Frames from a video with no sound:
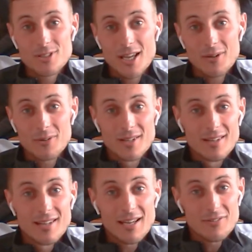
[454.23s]
So
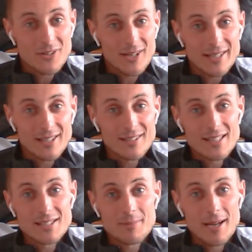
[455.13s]
if you've got any
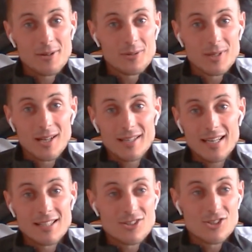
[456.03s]
ideas about who'd like
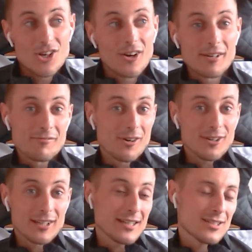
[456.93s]
a giant
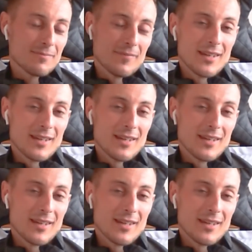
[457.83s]
rocket,